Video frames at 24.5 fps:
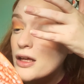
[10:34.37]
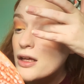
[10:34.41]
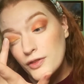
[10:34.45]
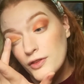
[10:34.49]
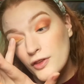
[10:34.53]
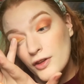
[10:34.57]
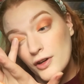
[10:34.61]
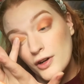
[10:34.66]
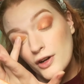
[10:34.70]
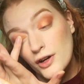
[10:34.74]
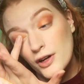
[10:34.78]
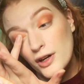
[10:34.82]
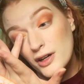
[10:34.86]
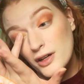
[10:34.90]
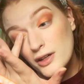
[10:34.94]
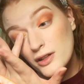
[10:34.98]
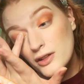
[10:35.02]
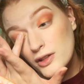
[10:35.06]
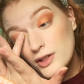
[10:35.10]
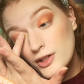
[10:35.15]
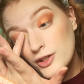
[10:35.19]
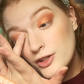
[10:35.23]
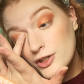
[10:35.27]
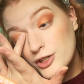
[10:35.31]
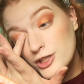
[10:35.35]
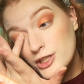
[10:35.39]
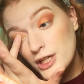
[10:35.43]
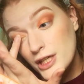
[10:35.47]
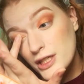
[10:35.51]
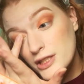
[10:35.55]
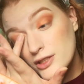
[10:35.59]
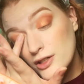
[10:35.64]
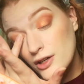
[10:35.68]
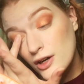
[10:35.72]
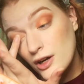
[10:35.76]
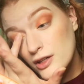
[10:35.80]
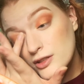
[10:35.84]
Their glitter shades
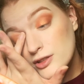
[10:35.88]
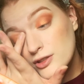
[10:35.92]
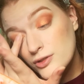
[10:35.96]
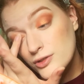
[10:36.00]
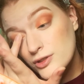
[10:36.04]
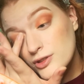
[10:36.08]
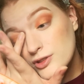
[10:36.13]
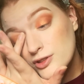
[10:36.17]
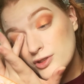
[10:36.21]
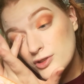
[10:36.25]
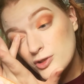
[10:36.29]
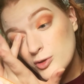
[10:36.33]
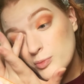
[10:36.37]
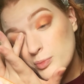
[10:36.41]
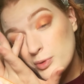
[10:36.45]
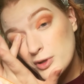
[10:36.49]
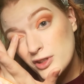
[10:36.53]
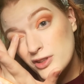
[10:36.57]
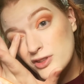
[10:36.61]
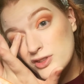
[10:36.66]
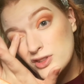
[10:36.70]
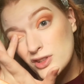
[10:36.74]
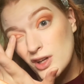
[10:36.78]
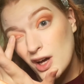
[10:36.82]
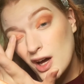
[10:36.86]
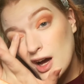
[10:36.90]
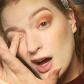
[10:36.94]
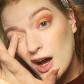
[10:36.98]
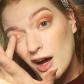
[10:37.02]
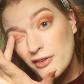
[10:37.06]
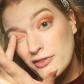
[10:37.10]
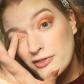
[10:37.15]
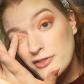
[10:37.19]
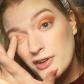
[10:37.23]
are also super soft,